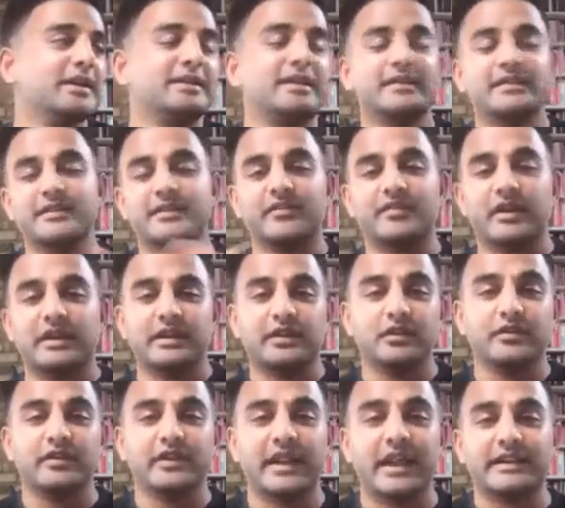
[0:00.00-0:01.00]
this is a funny
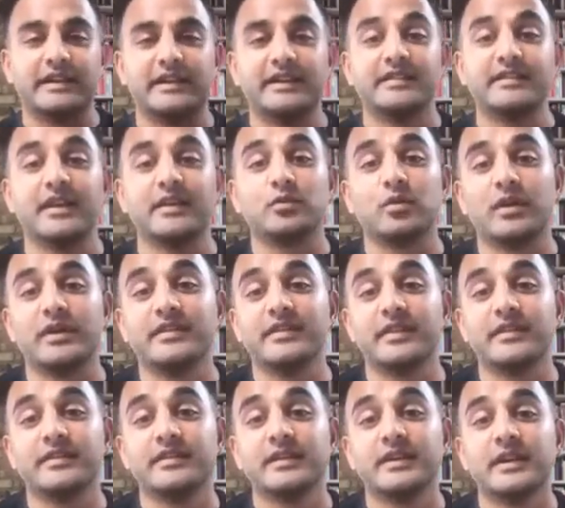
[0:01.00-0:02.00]
little vignette that he says, where he
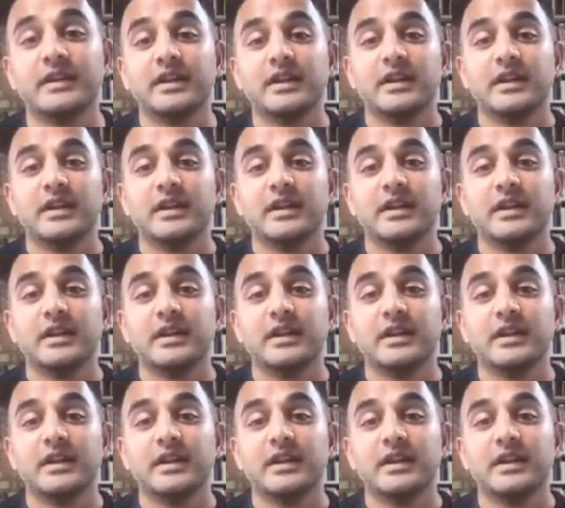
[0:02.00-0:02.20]
says,